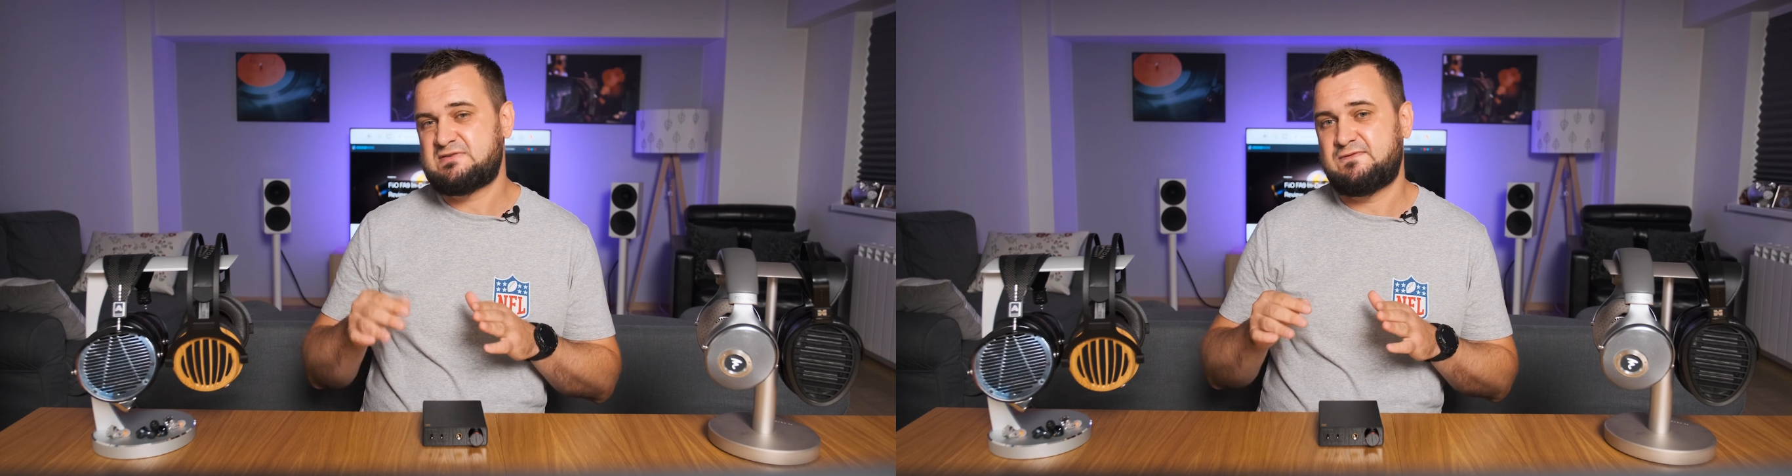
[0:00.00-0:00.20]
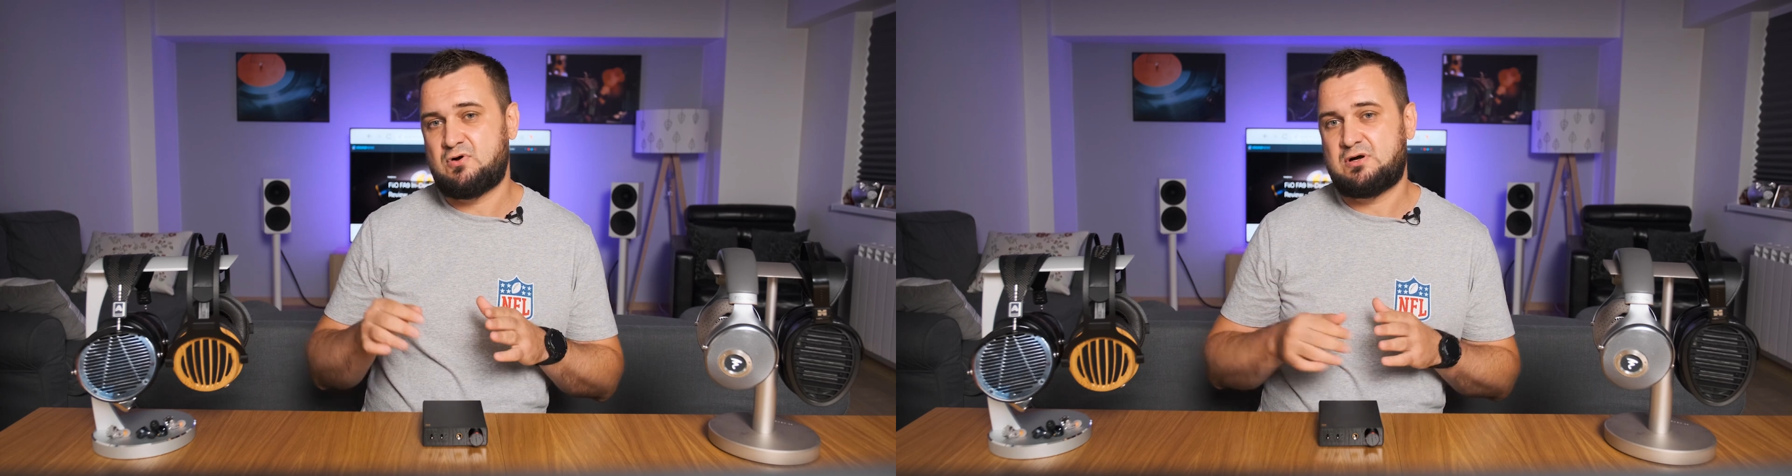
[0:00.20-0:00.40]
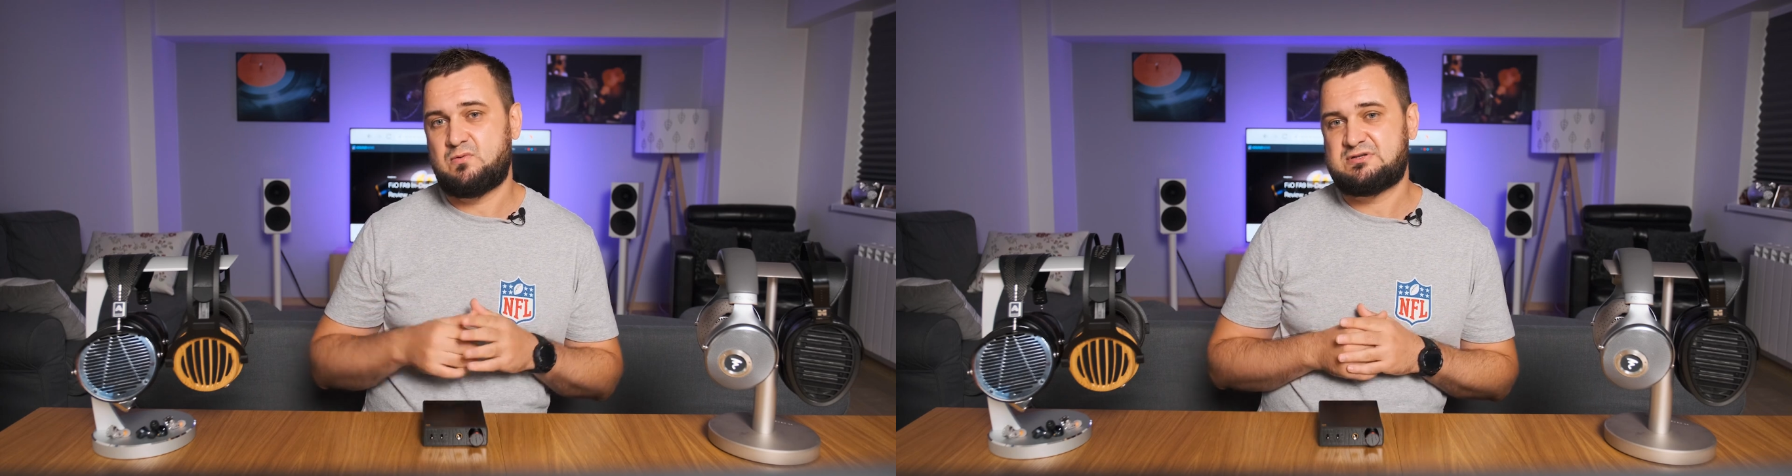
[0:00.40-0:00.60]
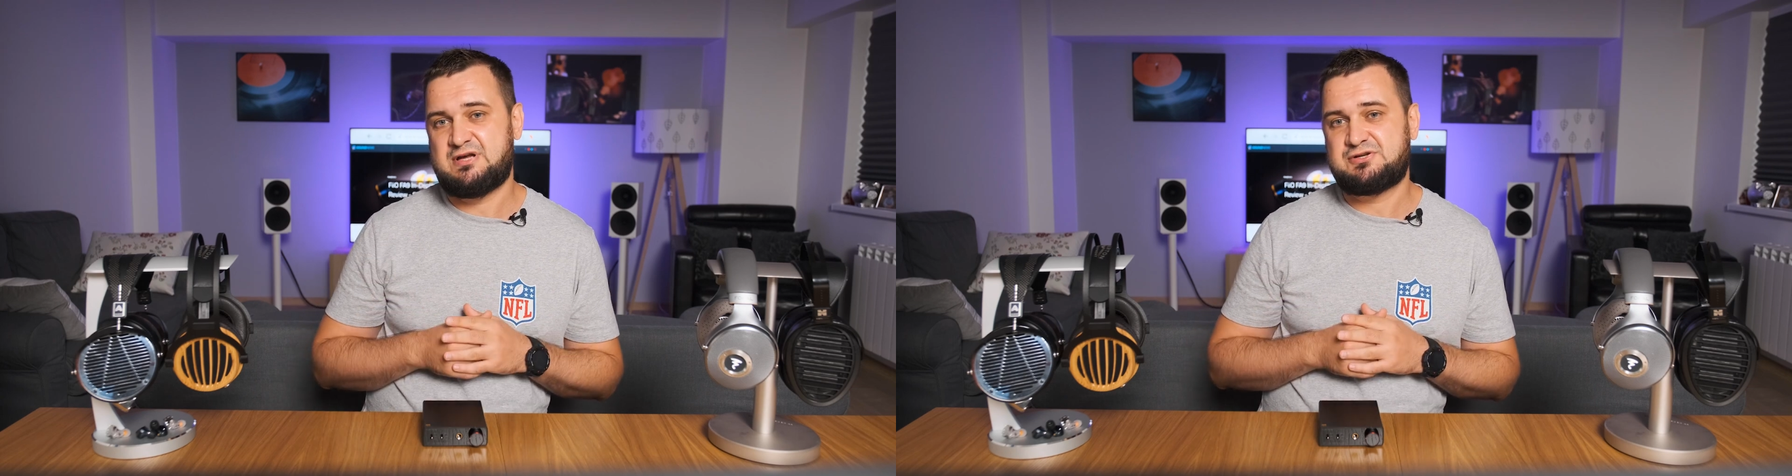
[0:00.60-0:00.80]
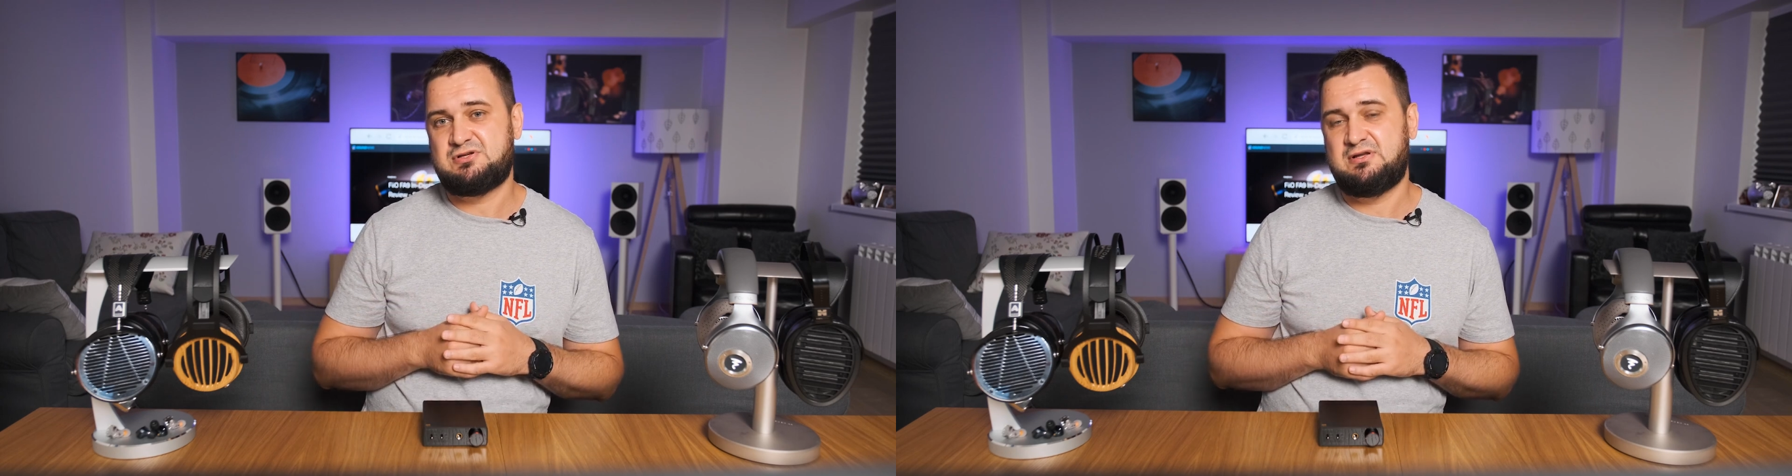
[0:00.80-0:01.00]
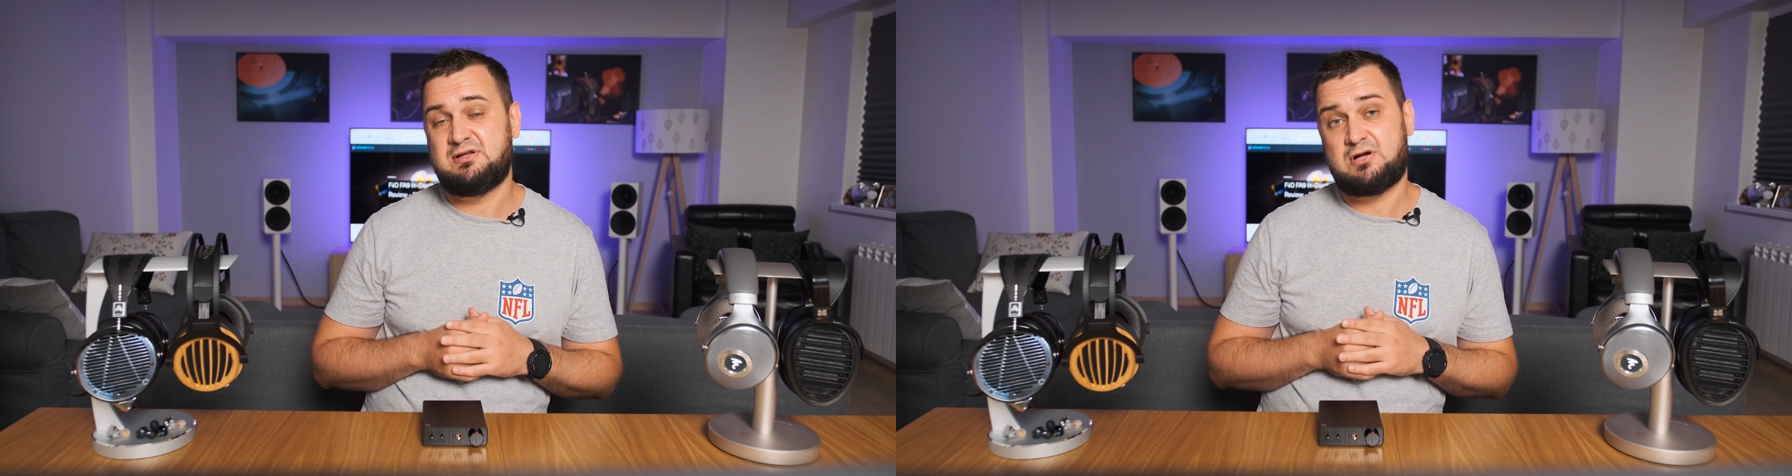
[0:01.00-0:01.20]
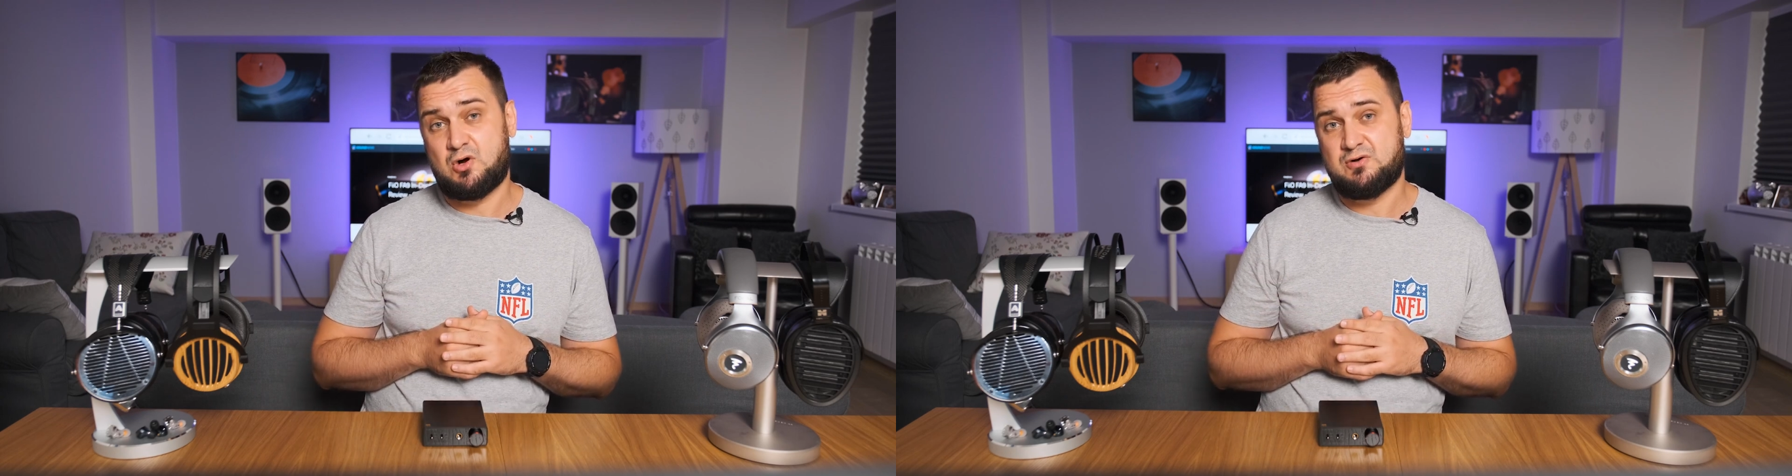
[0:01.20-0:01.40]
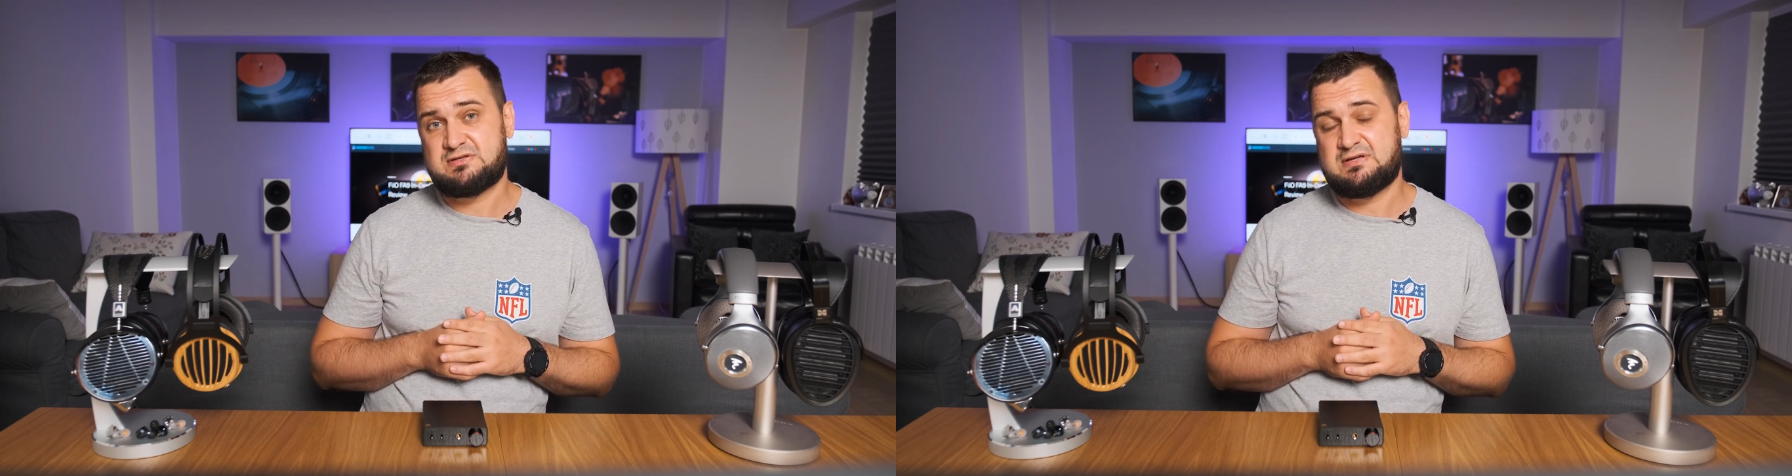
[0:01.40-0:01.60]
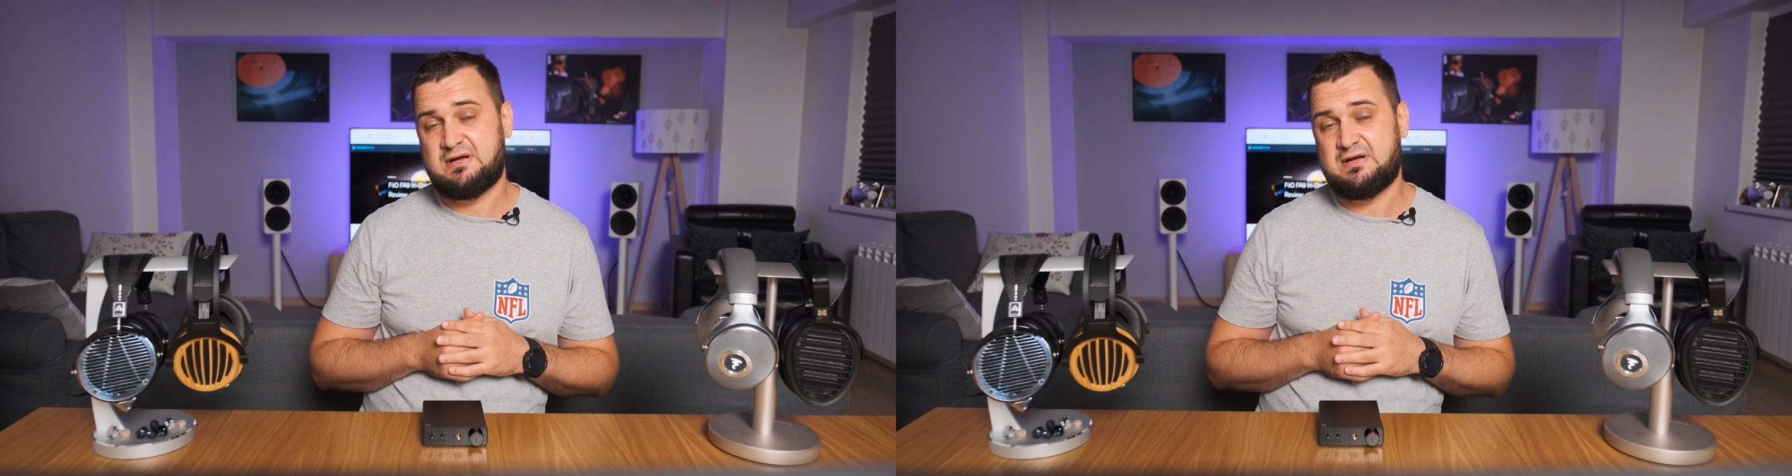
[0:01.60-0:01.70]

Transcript: floor was actually the cause,